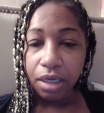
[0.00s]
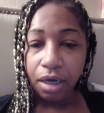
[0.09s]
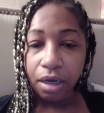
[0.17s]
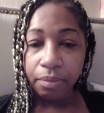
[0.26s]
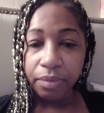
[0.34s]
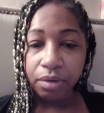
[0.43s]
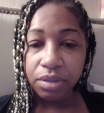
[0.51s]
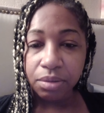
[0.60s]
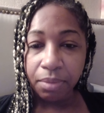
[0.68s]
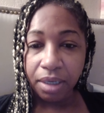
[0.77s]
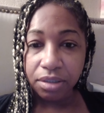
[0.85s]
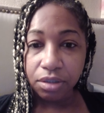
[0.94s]
um, there is a
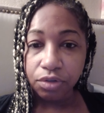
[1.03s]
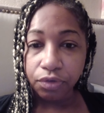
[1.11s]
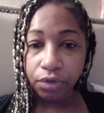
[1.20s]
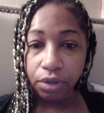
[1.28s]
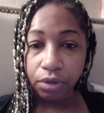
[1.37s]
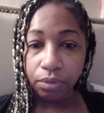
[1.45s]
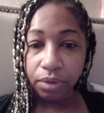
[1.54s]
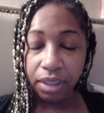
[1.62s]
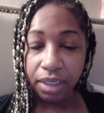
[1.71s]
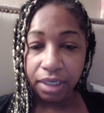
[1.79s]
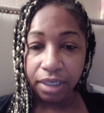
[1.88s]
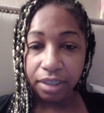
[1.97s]
message for you
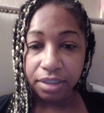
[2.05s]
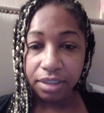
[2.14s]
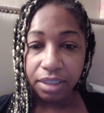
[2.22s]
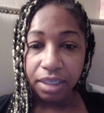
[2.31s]
in it.